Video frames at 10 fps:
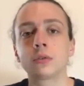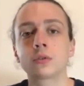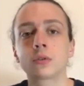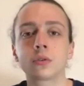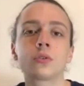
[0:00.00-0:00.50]

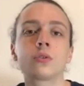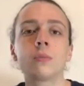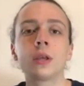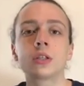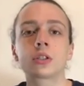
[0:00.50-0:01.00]
in order
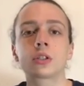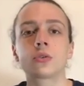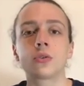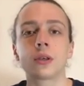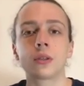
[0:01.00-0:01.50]
to make
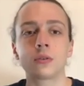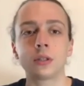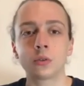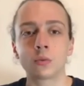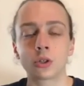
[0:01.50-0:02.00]
sure that
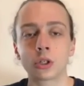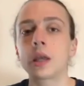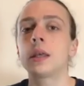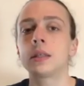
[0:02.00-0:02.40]
the network